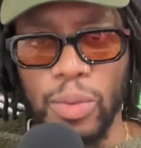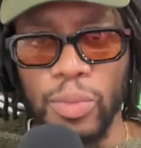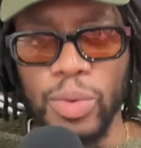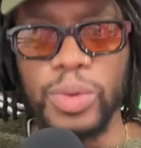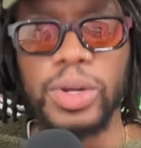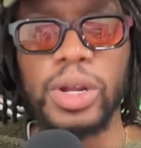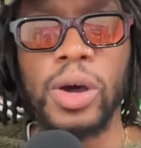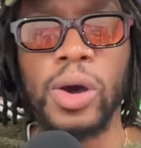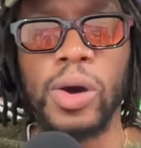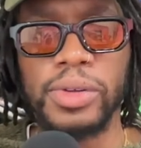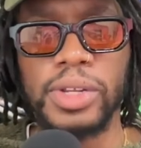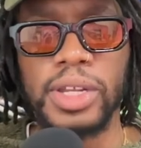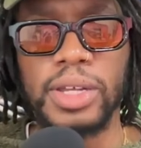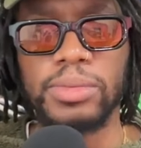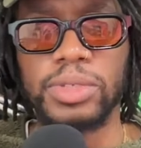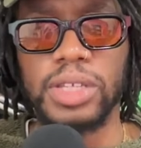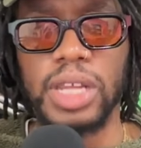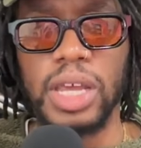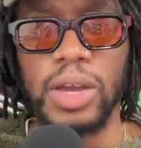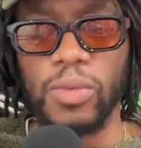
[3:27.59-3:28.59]
We want to hold
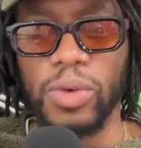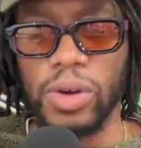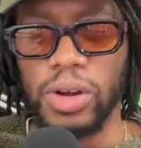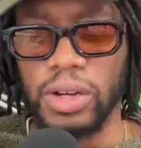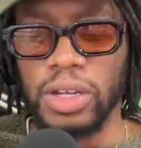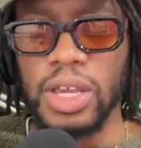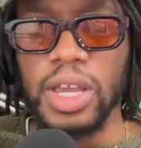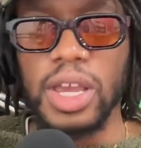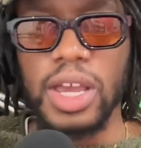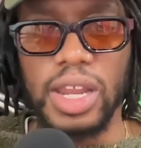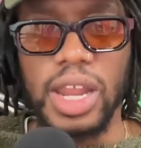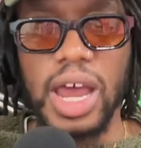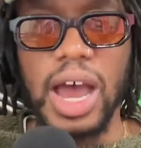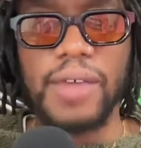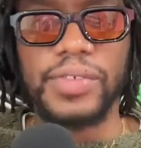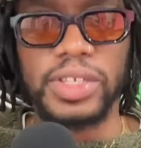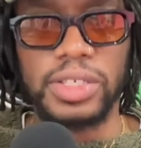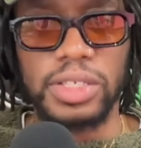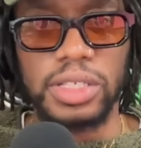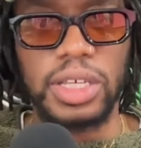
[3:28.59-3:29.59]
them to their word. And
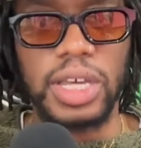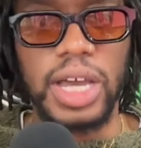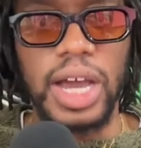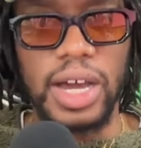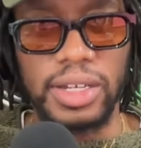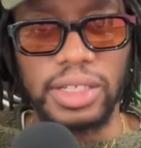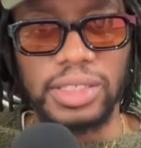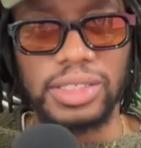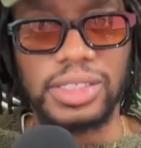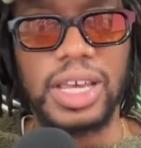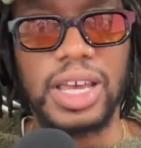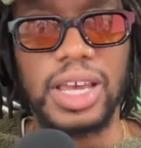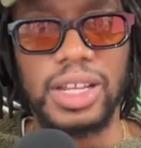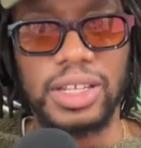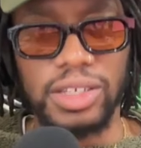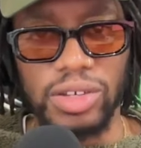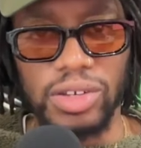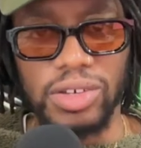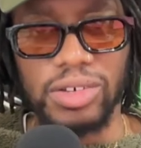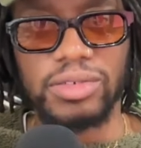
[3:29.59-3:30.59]
obviously, I
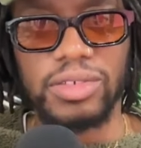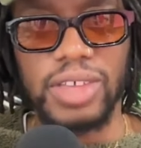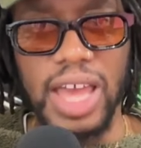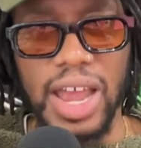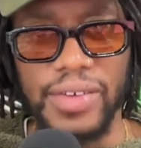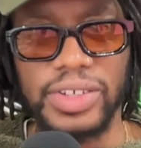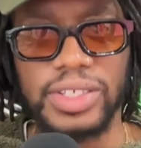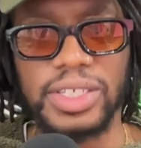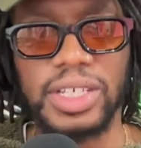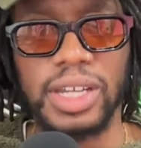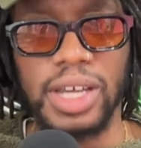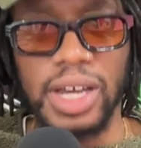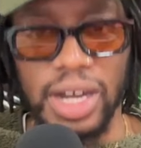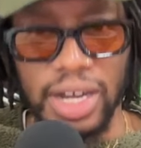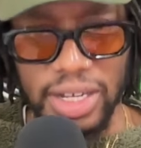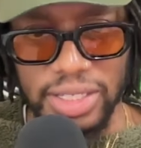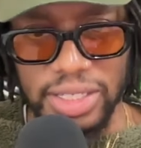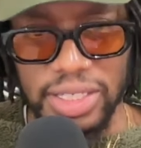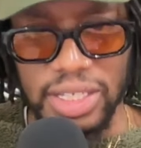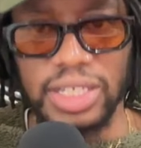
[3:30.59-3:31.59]
understand, you know, Erik ten
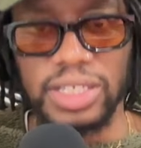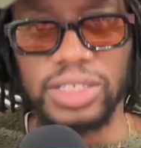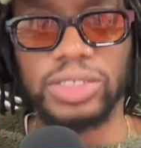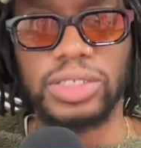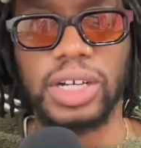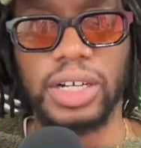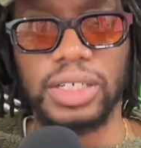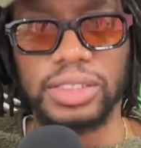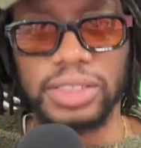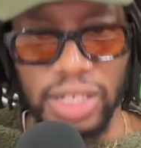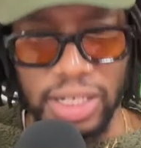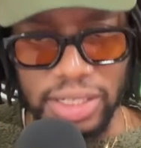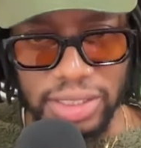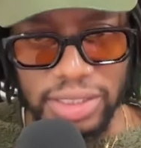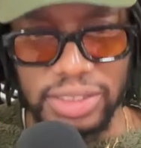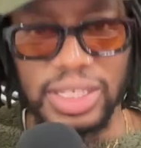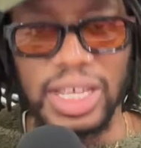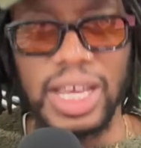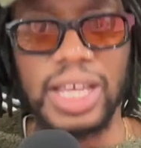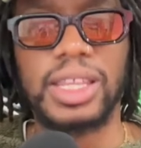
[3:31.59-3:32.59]
Hag is still in charge. I
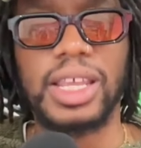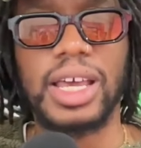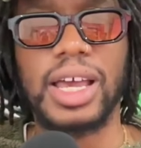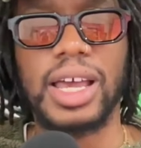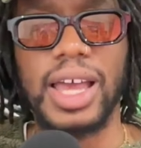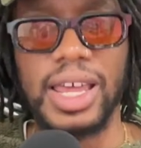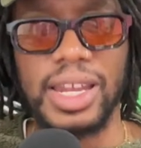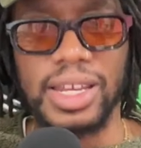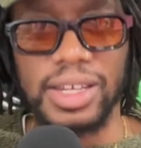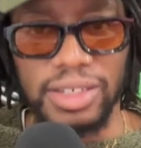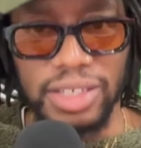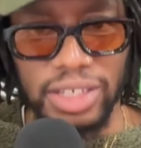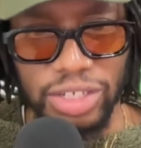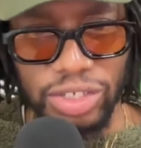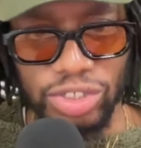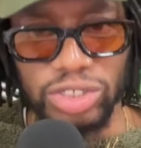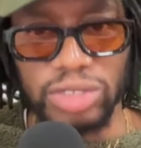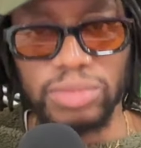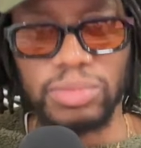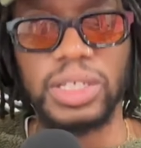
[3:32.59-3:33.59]
understand that. And
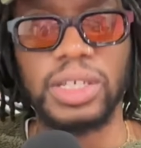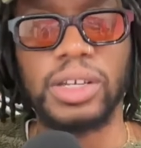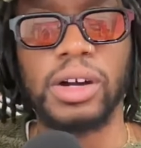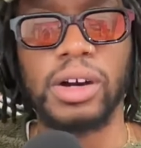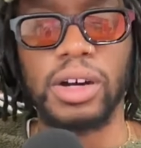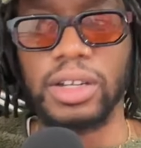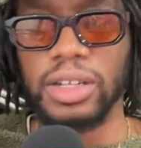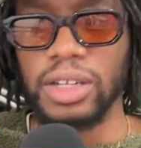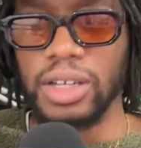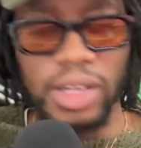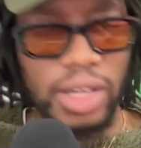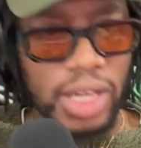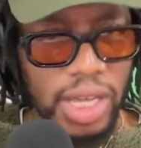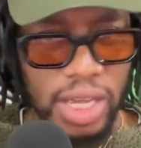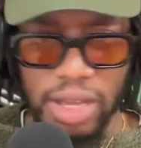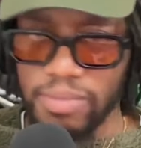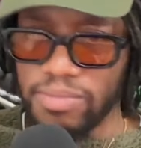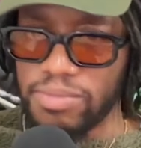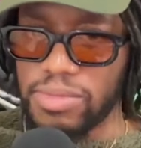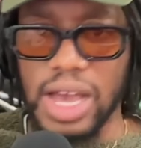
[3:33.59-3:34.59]
he should be gone.
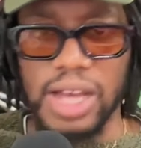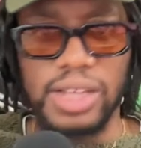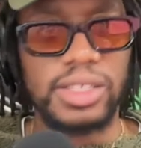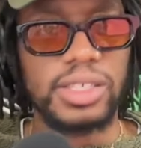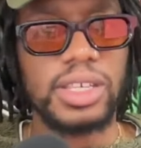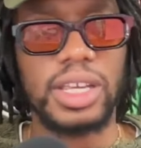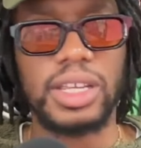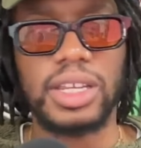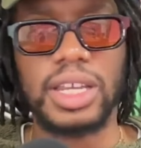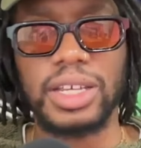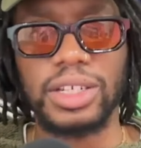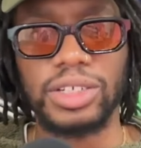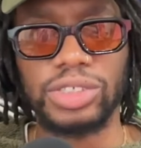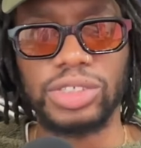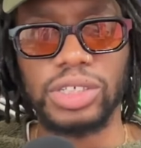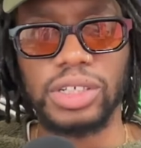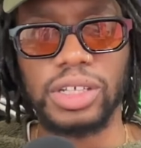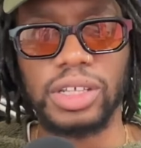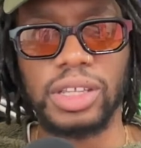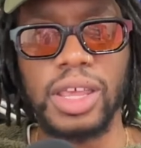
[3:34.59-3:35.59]
Not saying that he
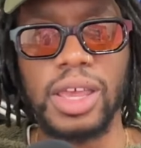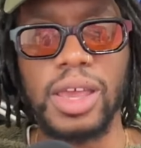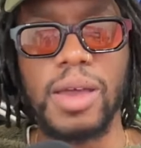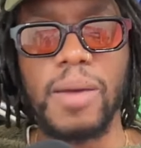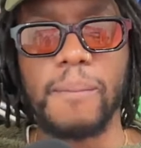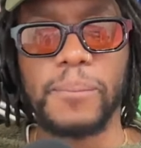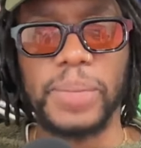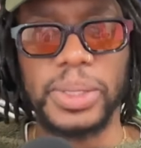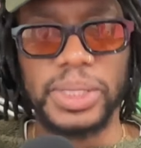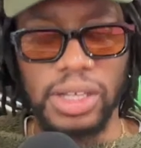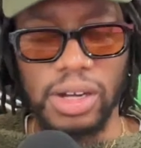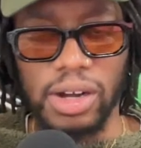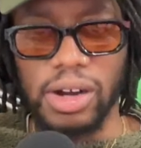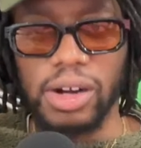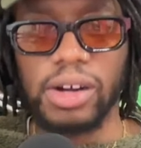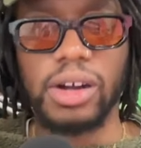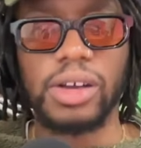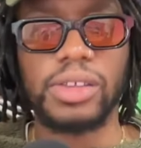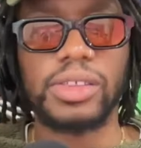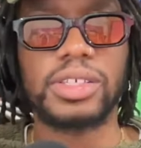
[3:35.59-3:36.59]
shouldn't. But there
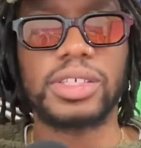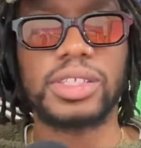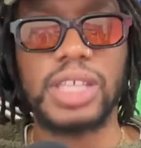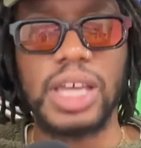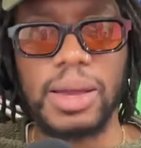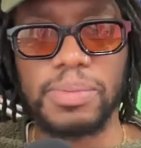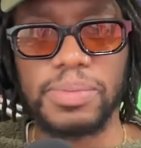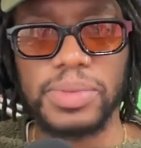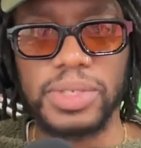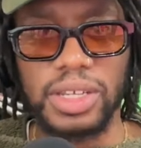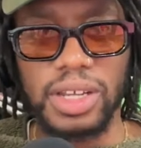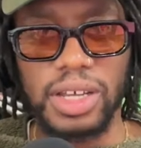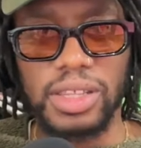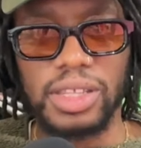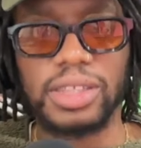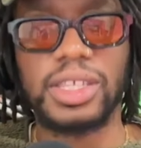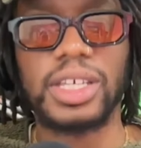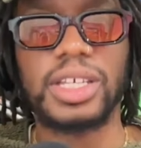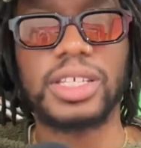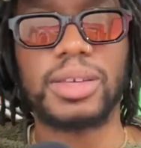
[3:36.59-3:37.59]
are other steps and
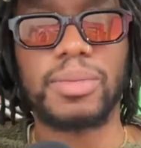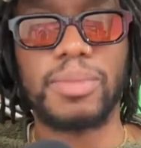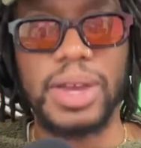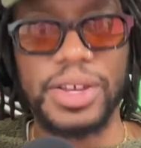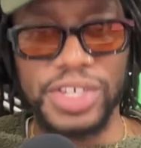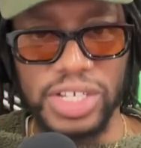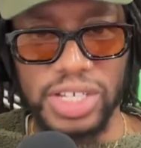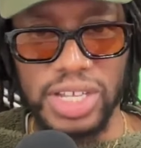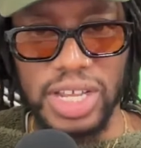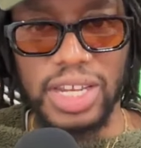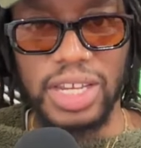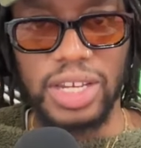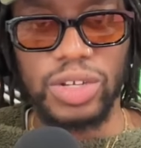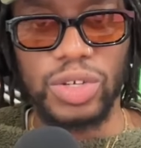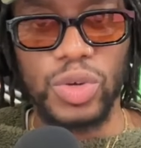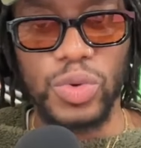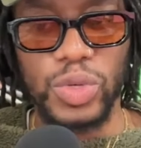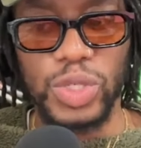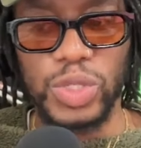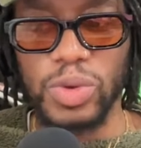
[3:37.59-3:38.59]
other things that Manchester need
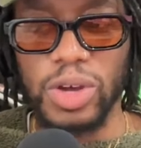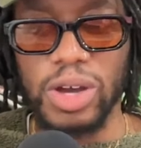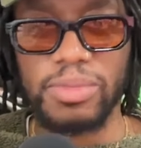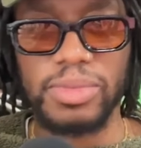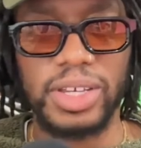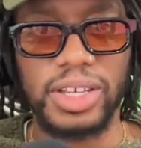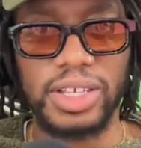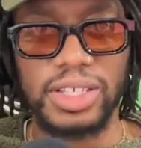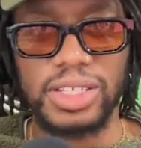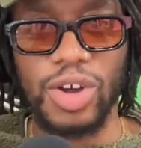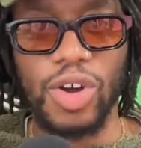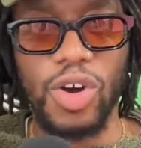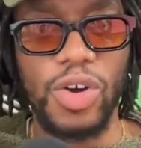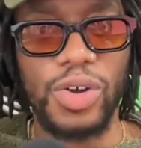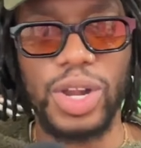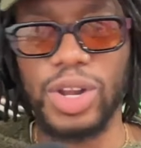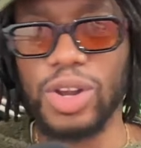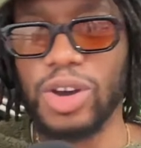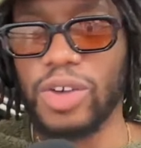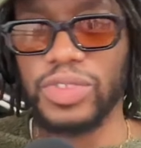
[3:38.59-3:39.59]
to do as well. Because
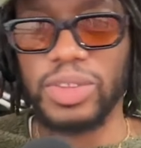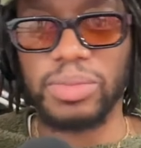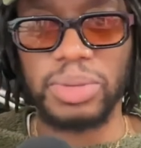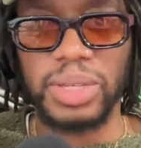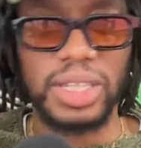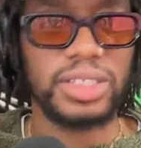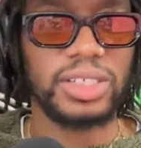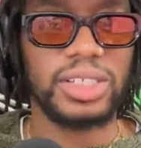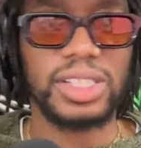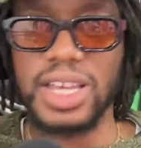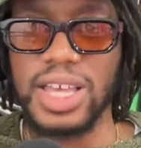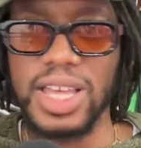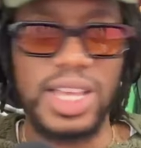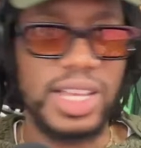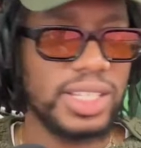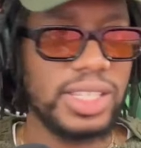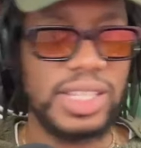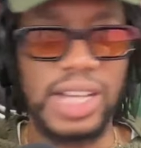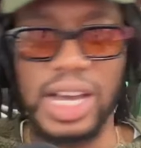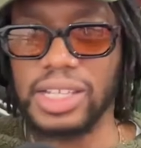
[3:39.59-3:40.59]
on and off the pitch,
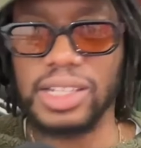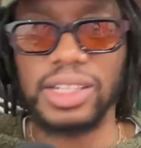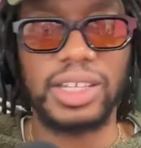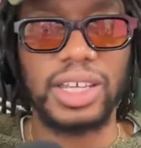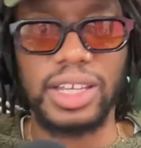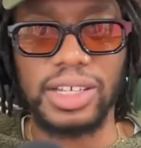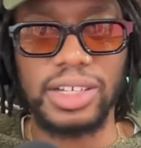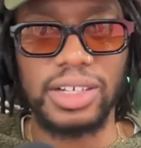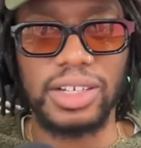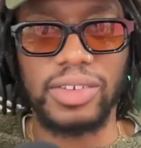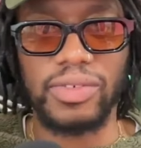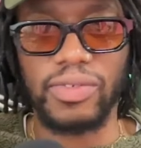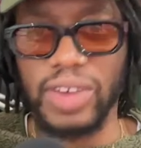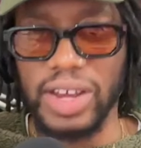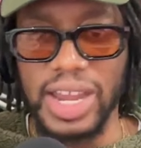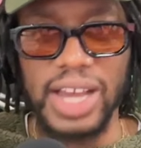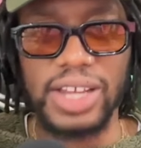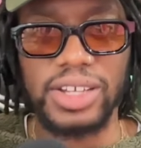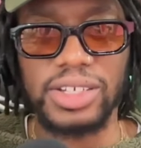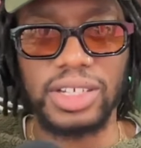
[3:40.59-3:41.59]
it's not looking good
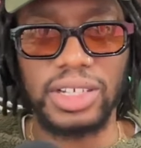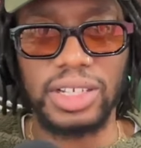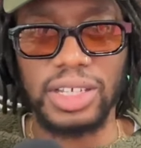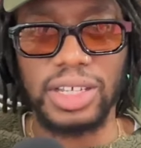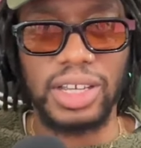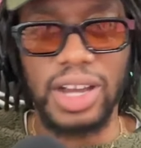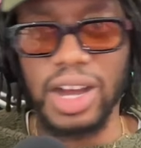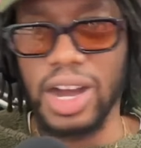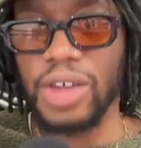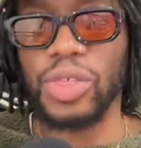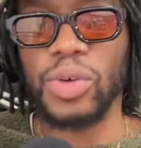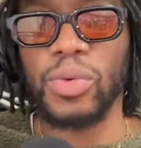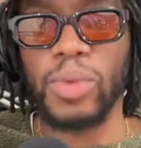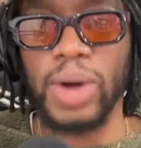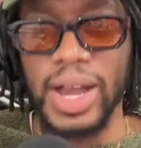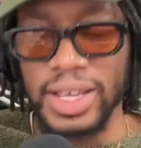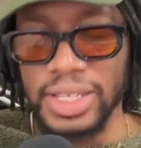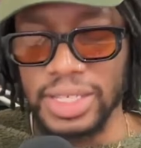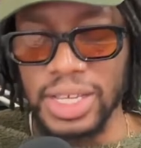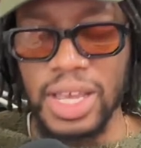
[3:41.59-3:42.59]
financially
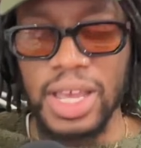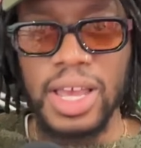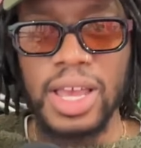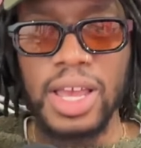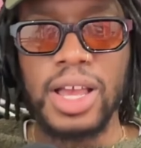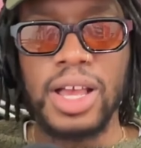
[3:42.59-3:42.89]
otherwise.